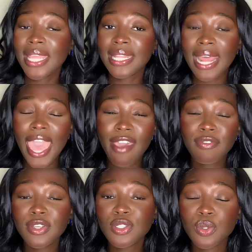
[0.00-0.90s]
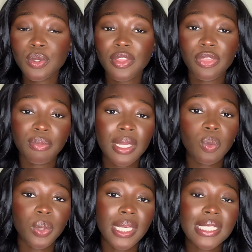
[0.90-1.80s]
that every 2 to 3
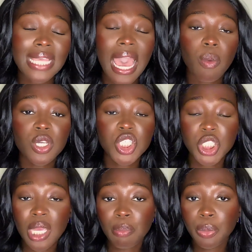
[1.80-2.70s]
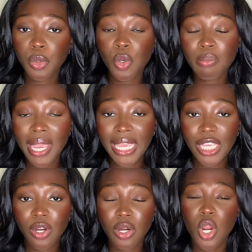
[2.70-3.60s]
weeks I will shampoo my
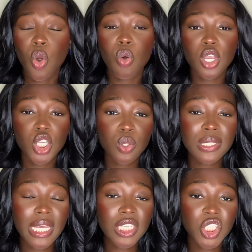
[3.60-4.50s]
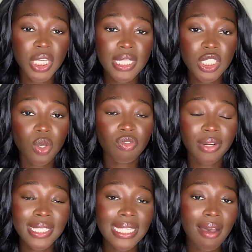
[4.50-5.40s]
hair or use a gentle
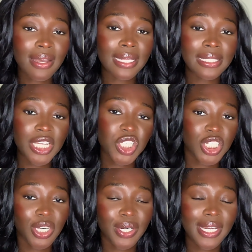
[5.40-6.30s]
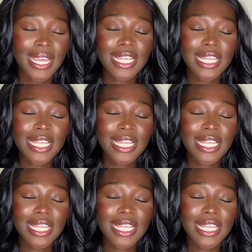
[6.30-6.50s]
rinse out conditioner